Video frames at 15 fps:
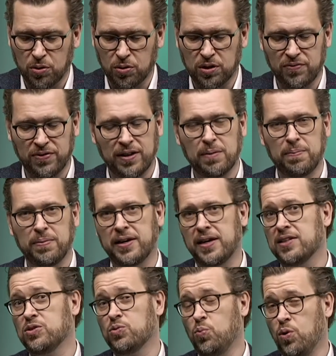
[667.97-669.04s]
or develop
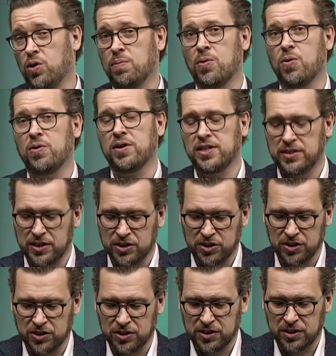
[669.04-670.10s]
against one or more
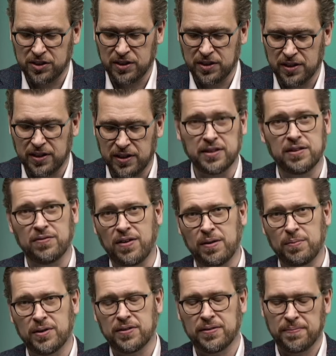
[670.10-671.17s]
extensions in the
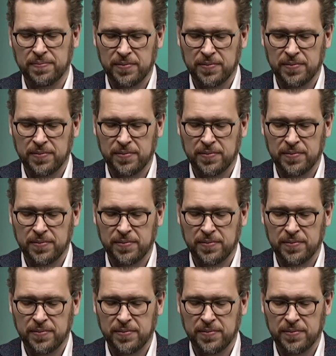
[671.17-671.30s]
environment.